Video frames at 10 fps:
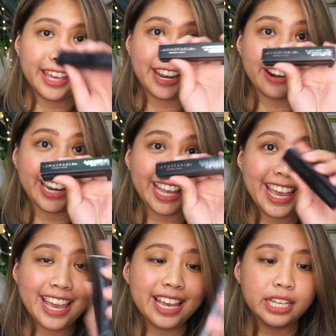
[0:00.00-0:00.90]
Here it
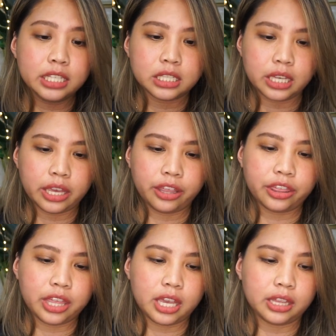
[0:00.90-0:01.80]
is. I
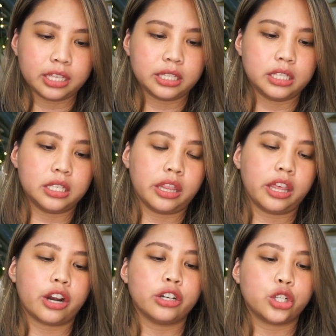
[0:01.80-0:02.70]
think this is
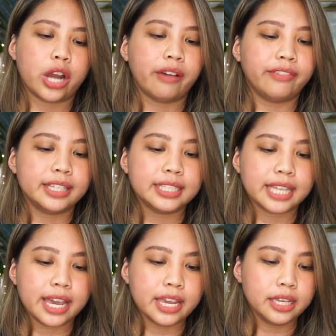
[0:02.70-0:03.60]
their travel
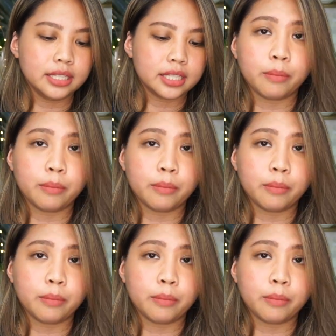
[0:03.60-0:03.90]
size.